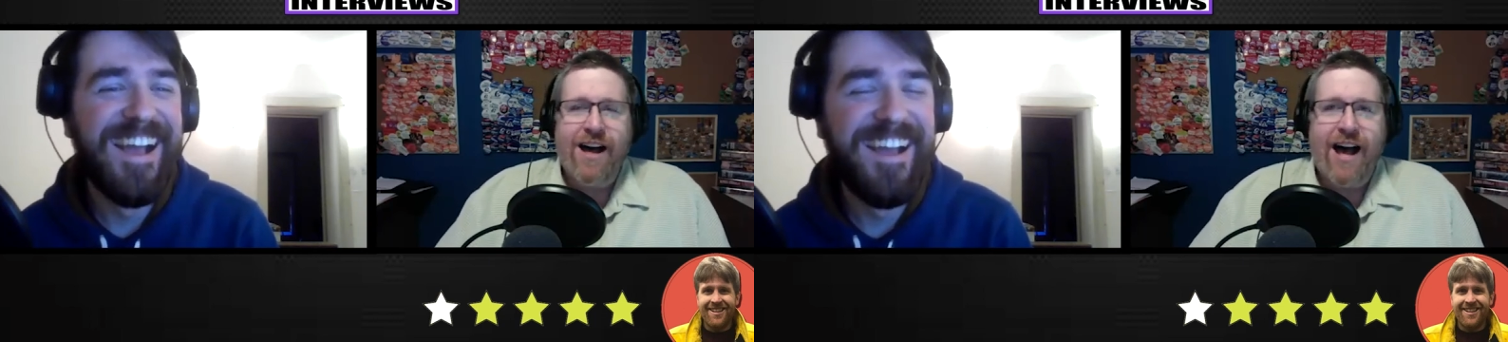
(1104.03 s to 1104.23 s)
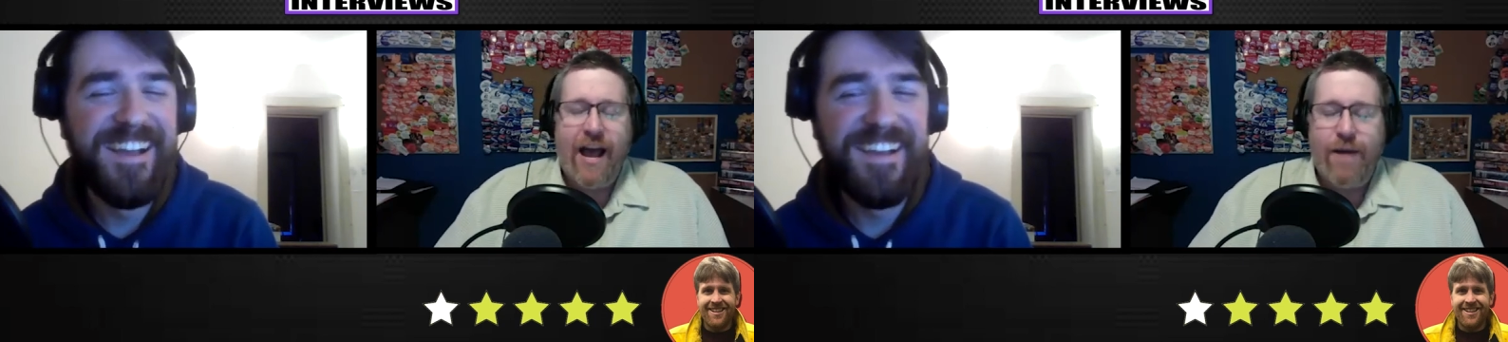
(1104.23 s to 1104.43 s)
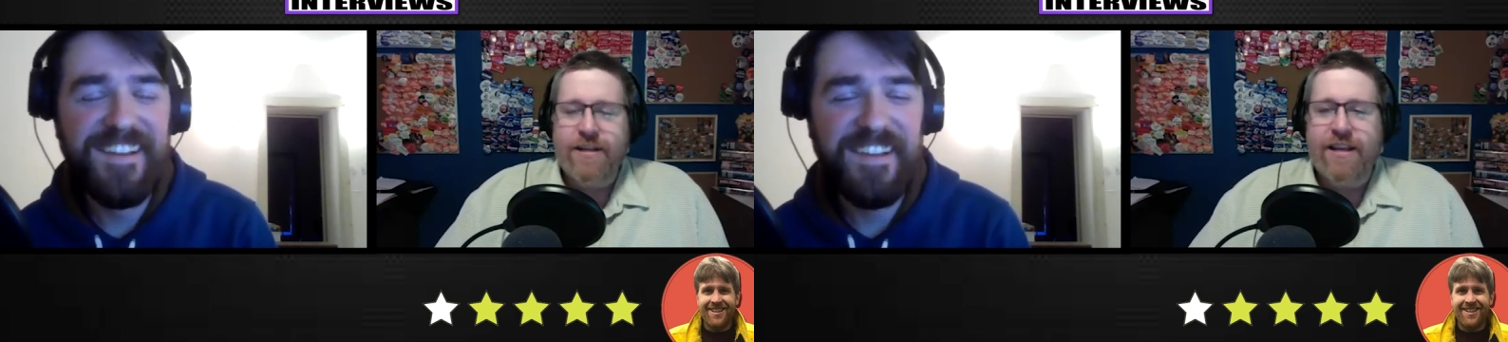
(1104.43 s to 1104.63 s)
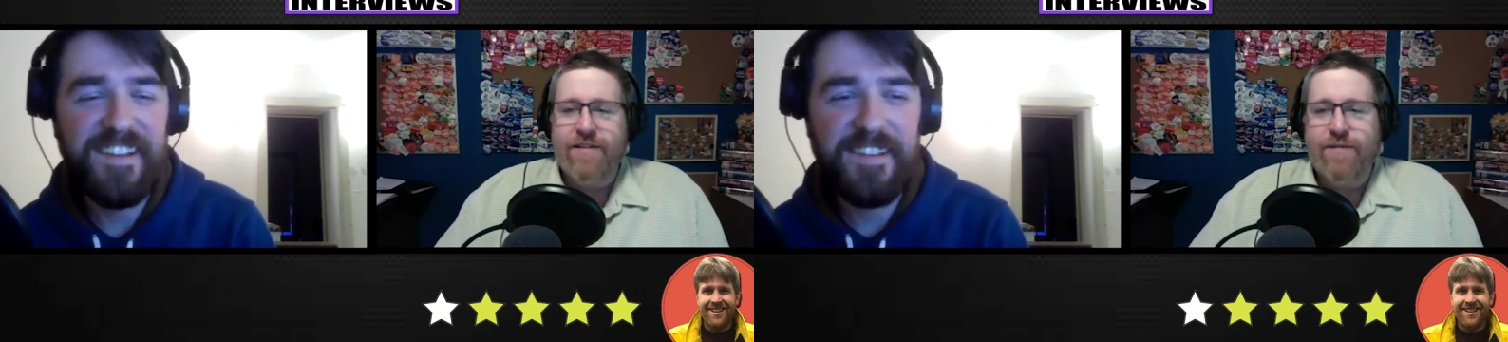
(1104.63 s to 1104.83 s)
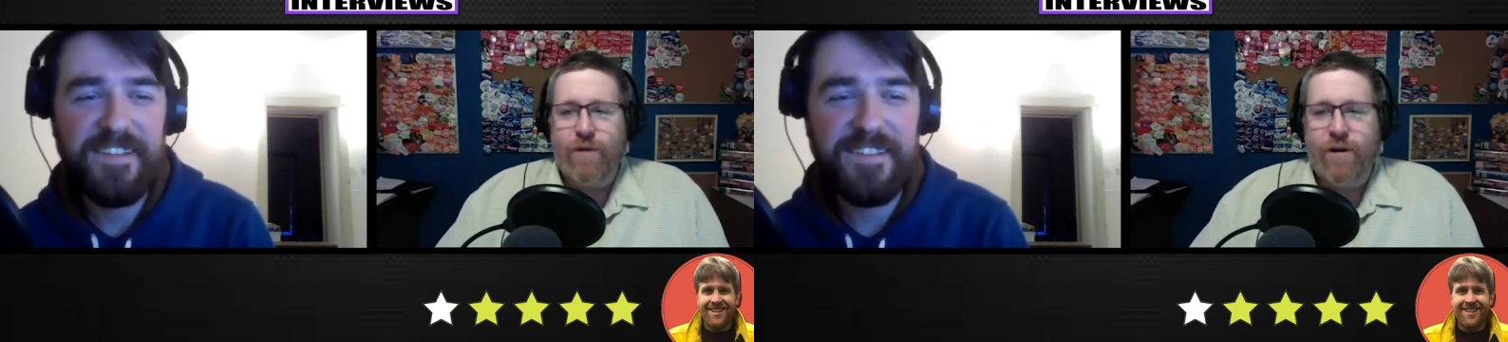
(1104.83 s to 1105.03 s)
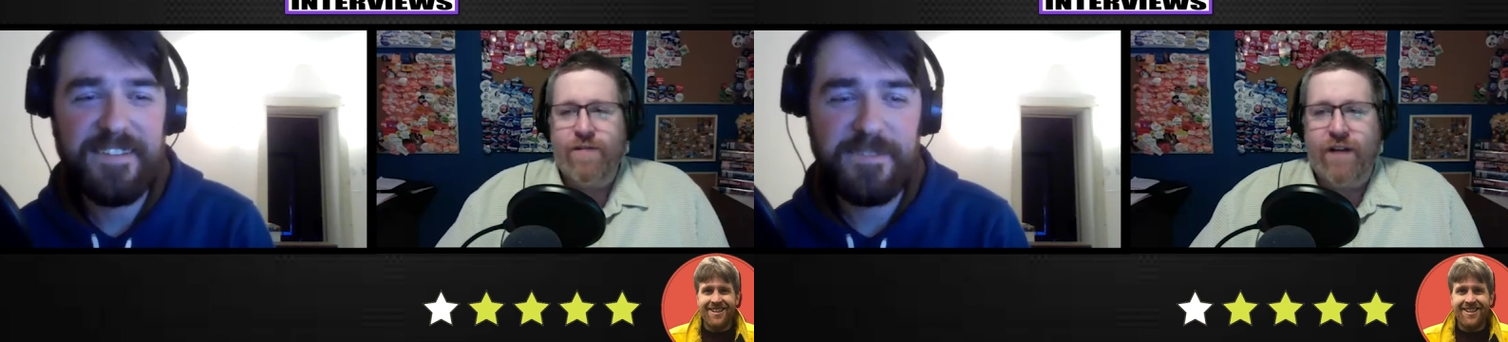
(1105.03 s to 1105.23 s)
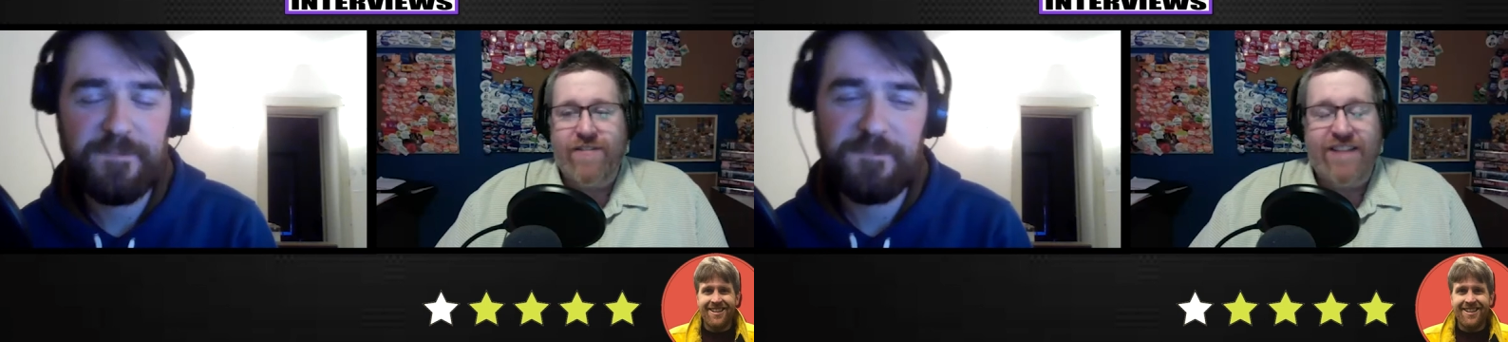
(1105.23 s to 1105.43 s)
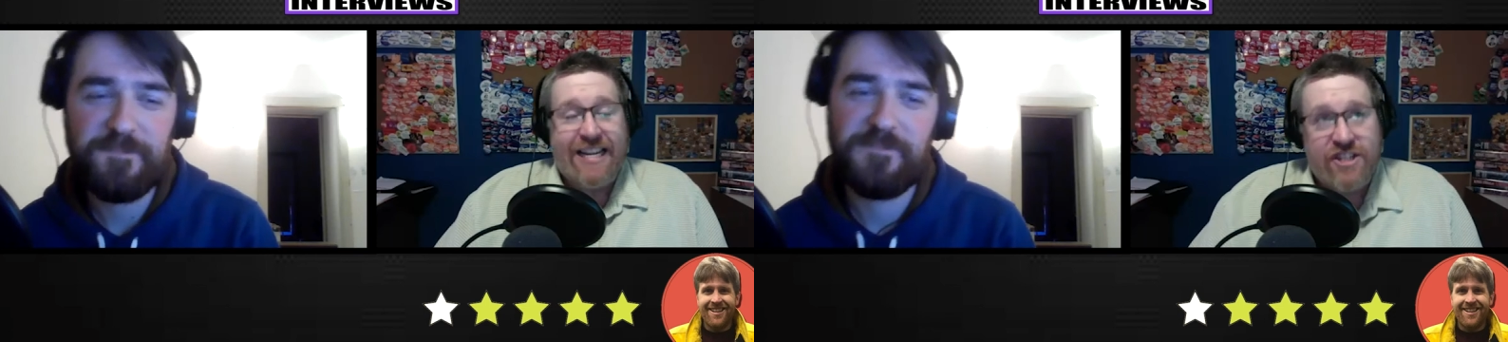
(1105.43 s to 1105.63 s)
Speaker 1: I would give it a four to
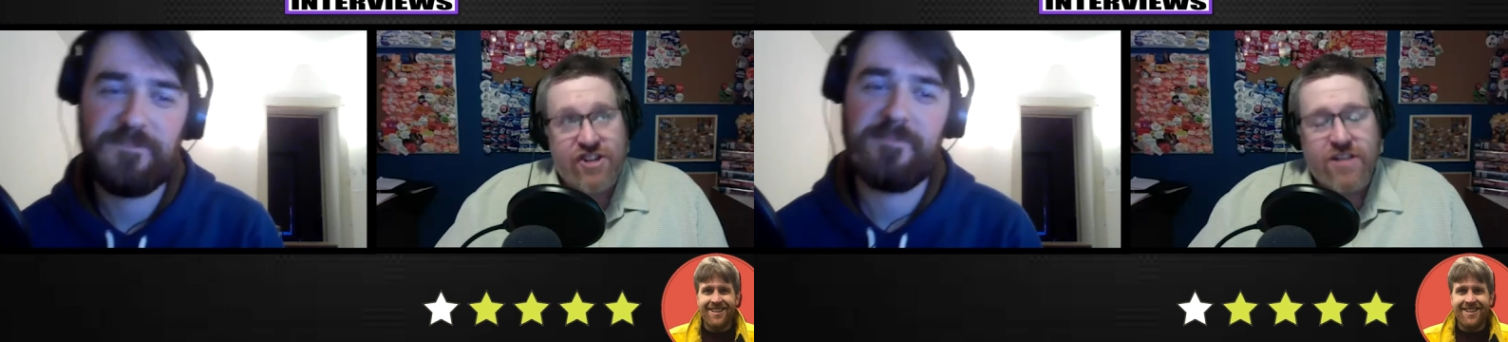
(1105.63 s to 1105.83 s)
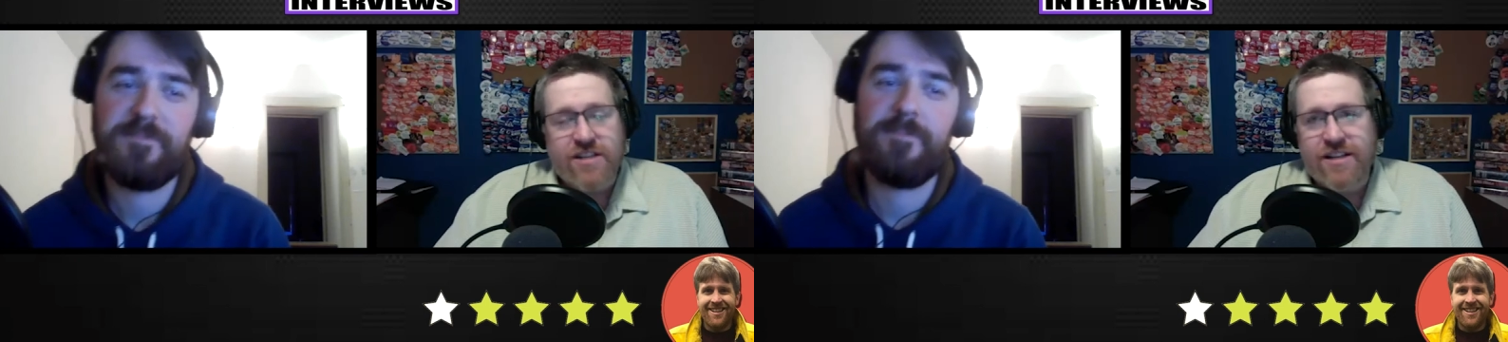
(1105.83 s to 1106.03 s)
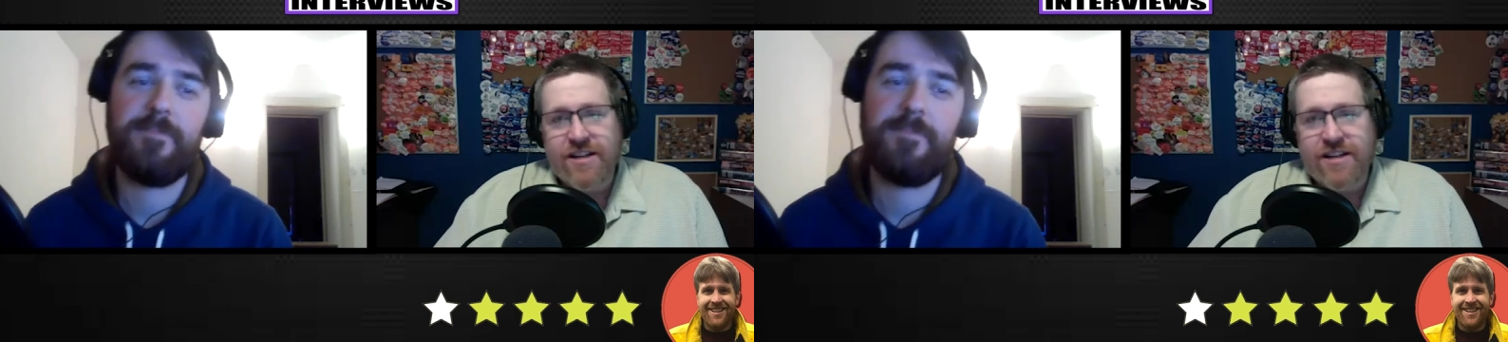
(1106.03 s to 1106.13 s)
five. I just.